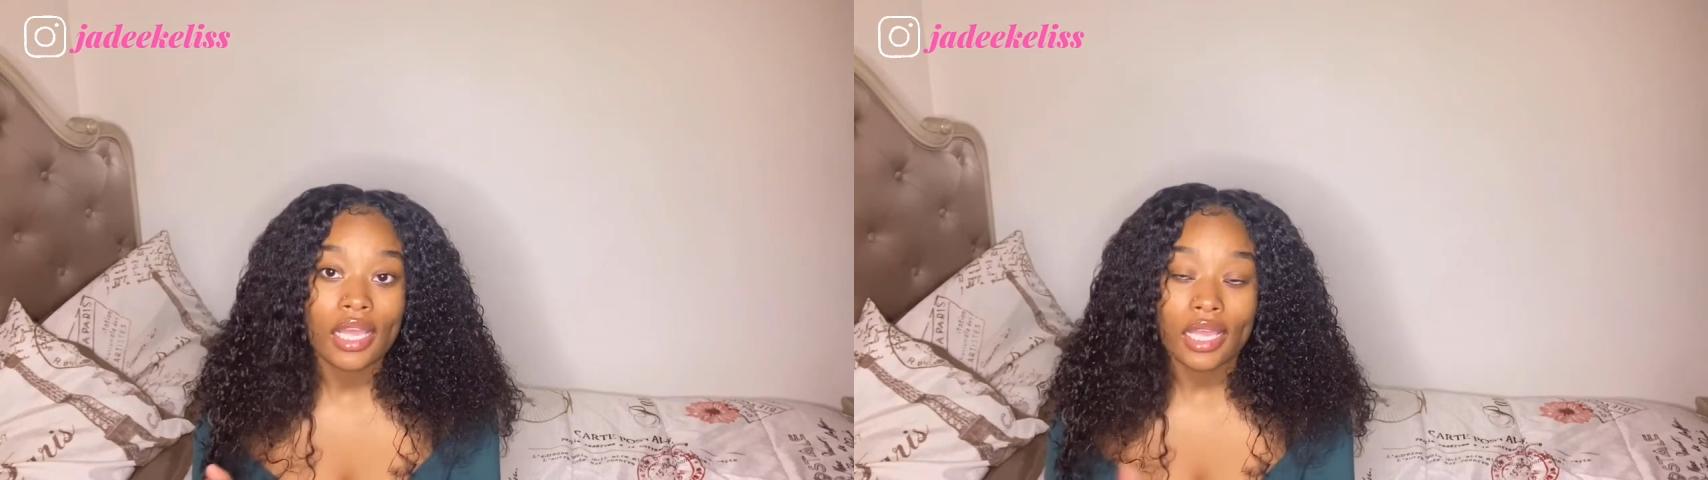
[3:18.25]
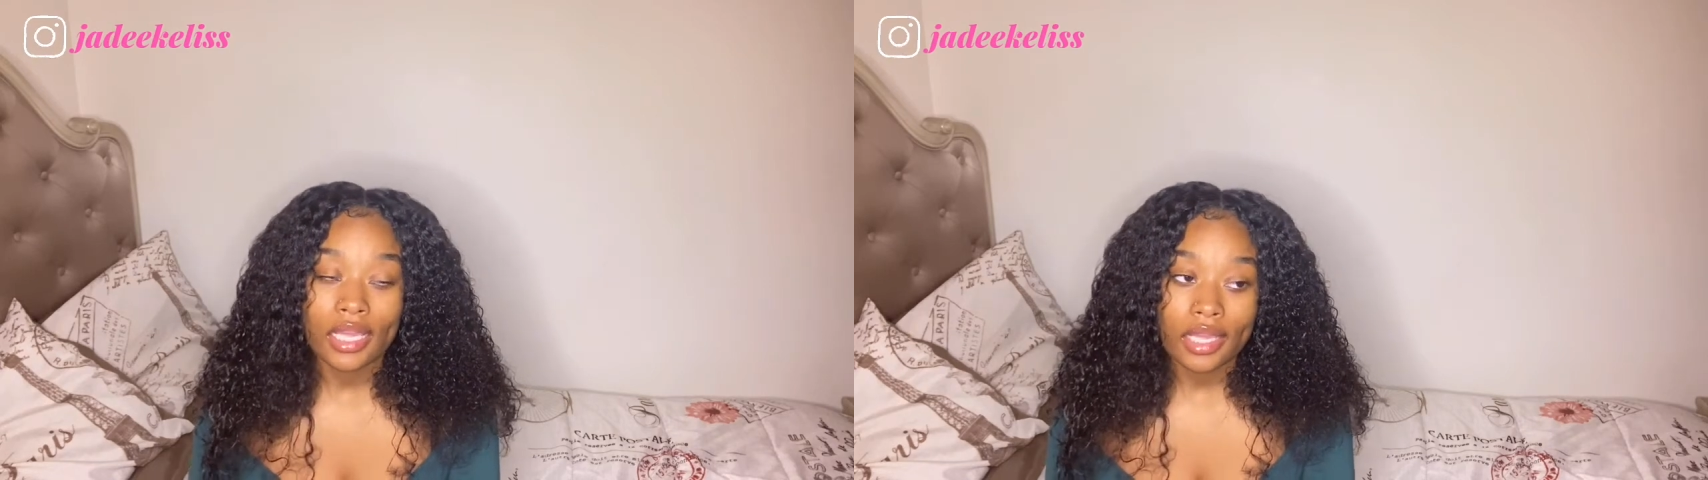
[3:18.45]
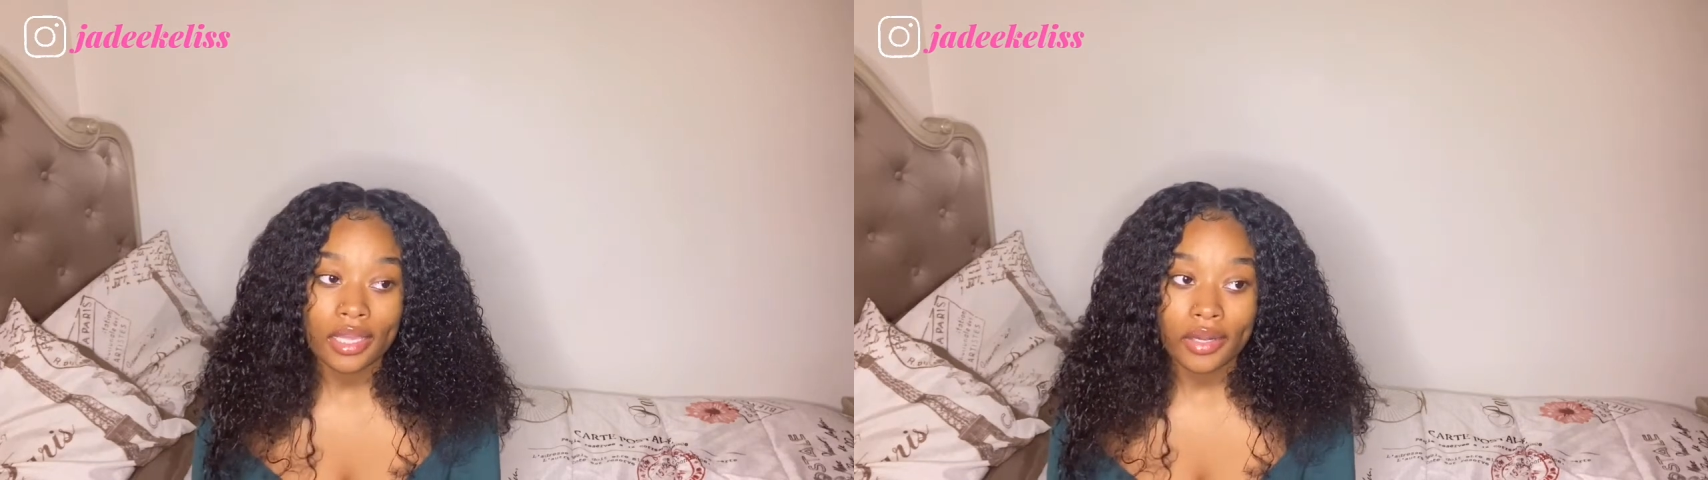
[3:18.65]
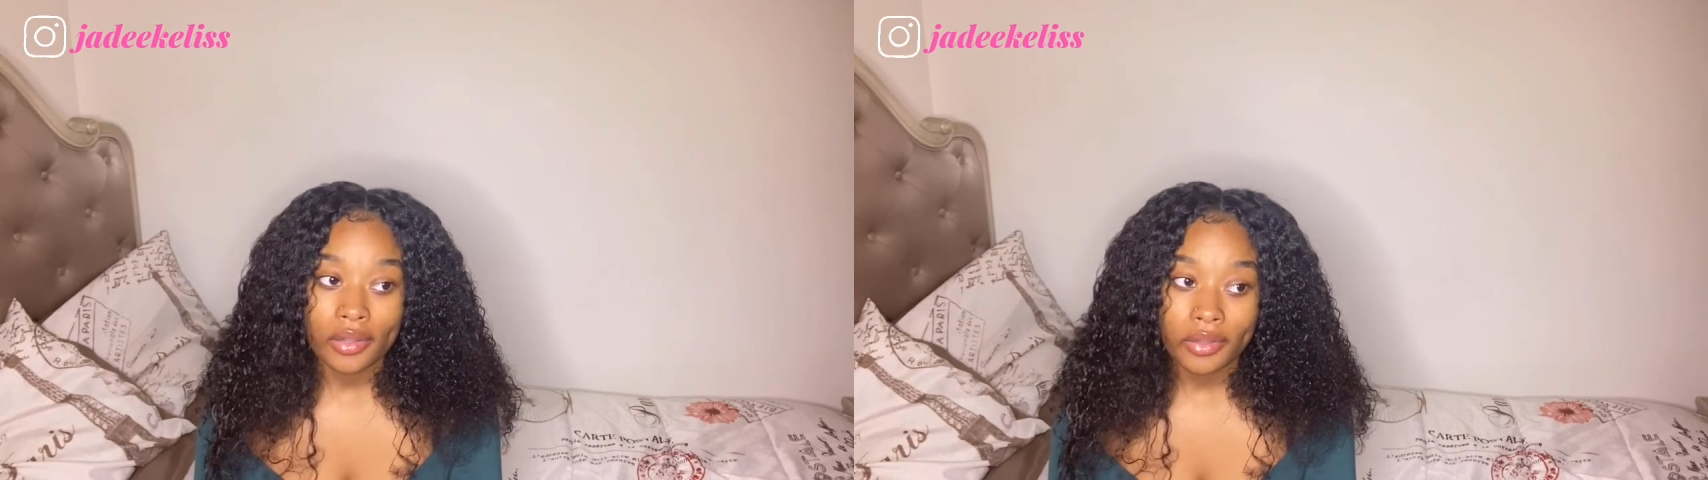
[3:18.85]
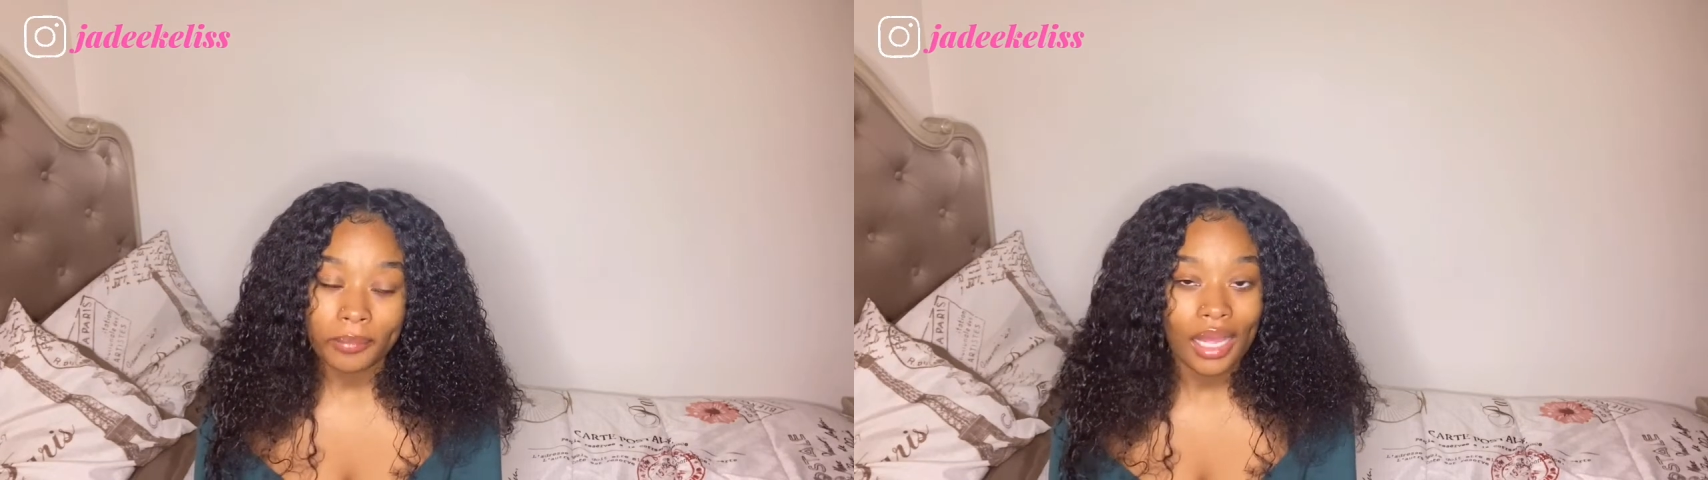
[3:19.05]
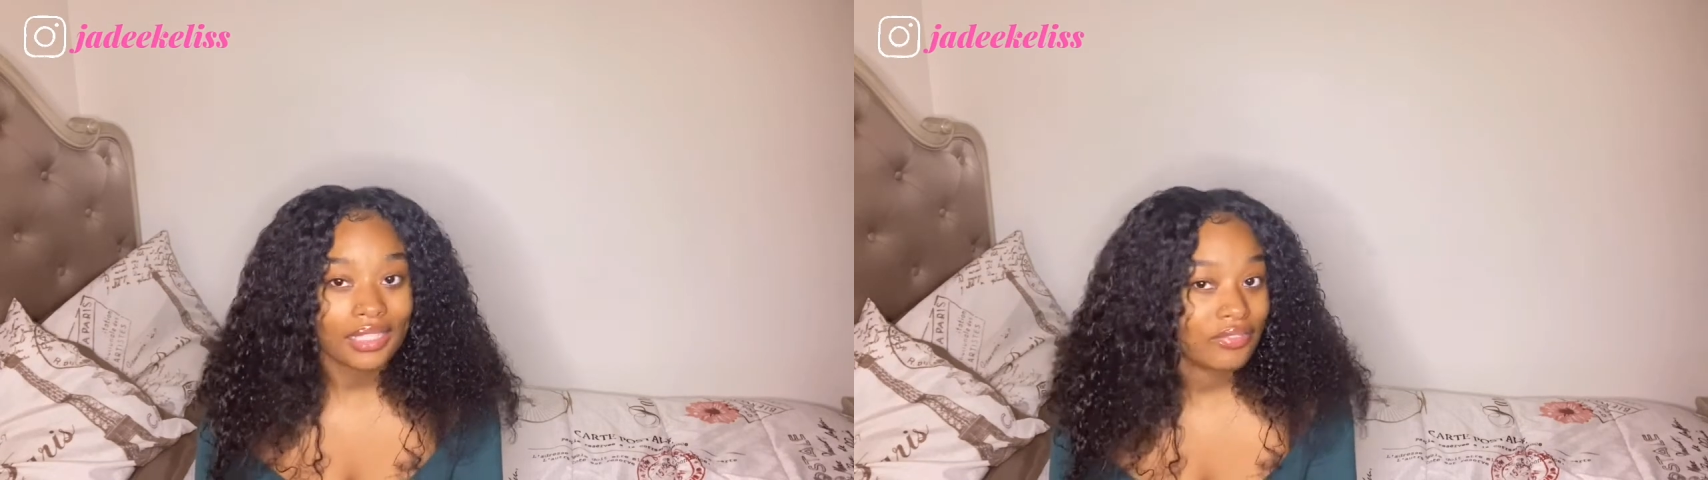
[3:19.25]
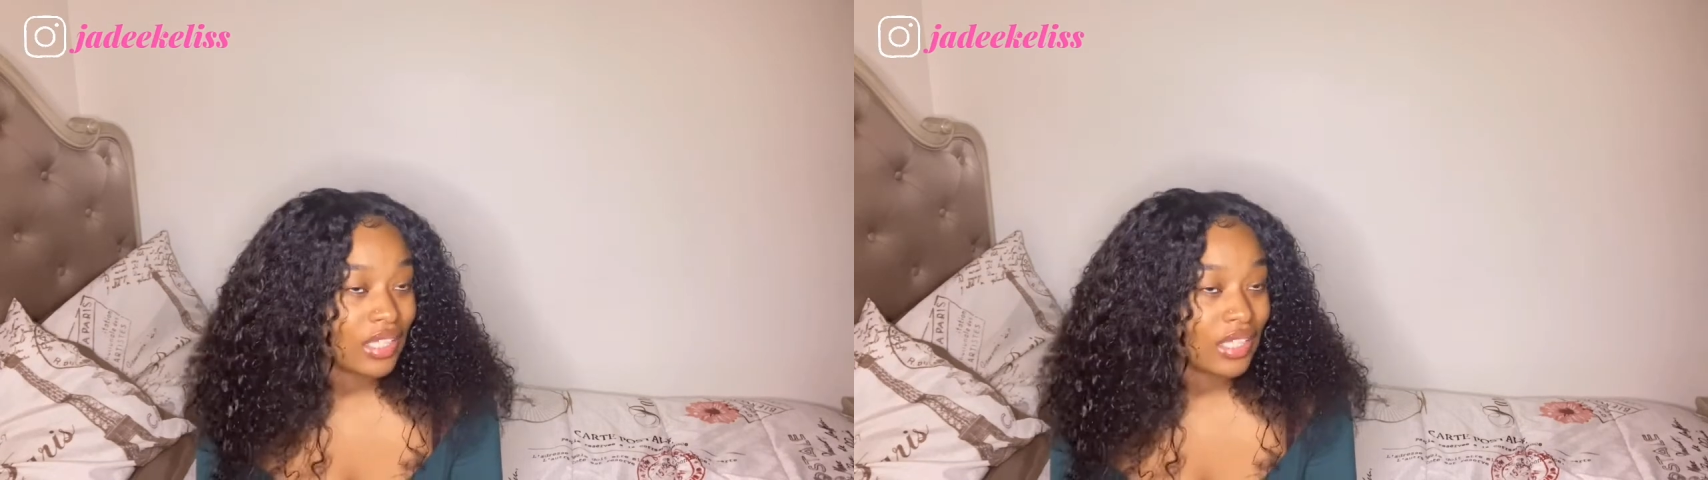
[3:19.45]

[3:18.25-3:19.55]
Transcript: and um, I feel